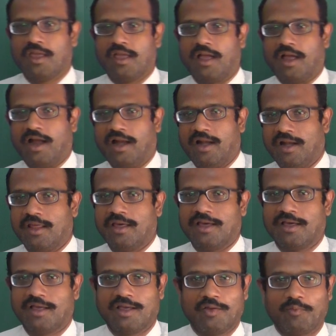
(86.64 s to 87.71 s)
And
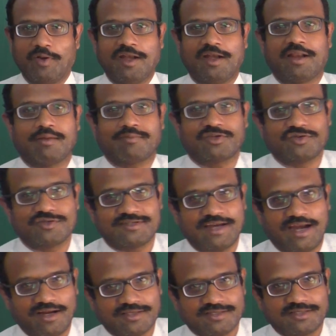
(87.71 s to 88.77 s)
when it comes to
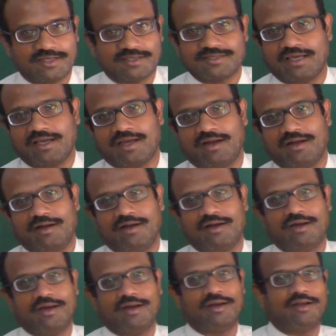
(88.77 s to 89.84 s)
statistics, I can
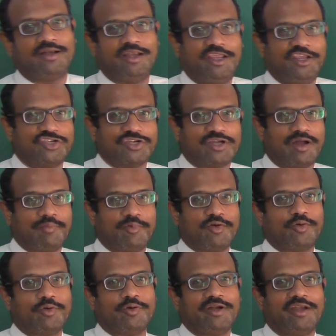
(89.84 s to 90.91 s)
teach up
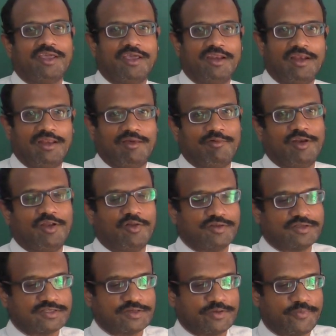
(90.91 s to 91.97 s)
to degree level
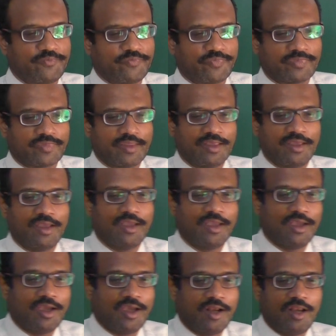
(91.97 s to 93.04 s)
also.
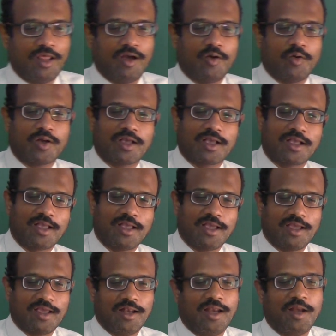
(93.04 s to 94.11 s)
Now
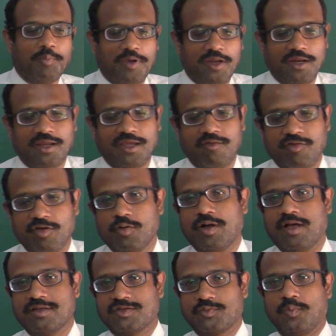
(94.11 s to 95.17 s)
let me give you
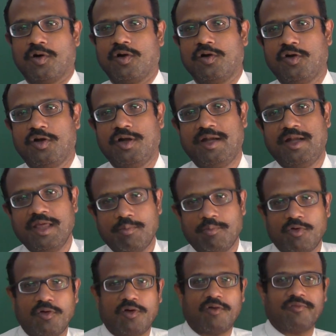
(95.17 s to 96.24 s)
a small
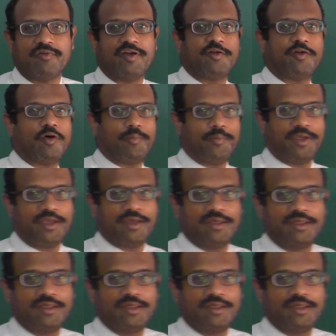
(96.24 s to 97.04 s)
demo of a topic.